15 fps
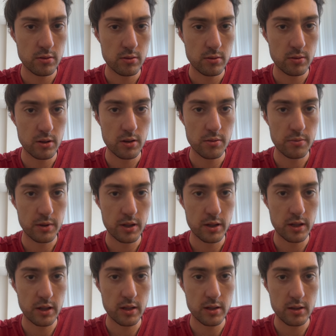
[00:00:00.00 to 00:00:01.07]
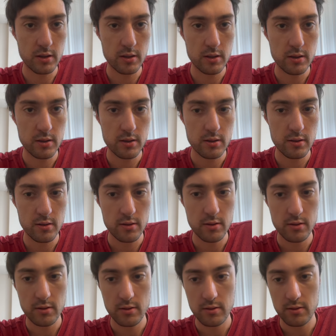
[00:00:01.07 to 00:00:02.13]
Where did my,
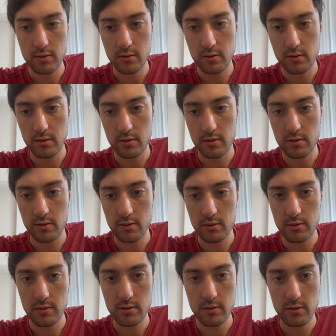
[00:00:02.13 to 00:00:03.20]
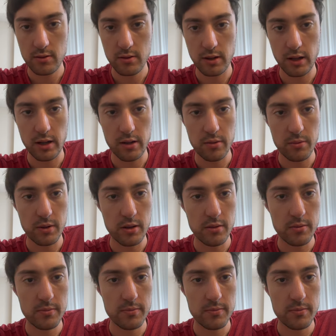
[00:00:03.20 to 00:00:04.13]
oh, okay, well.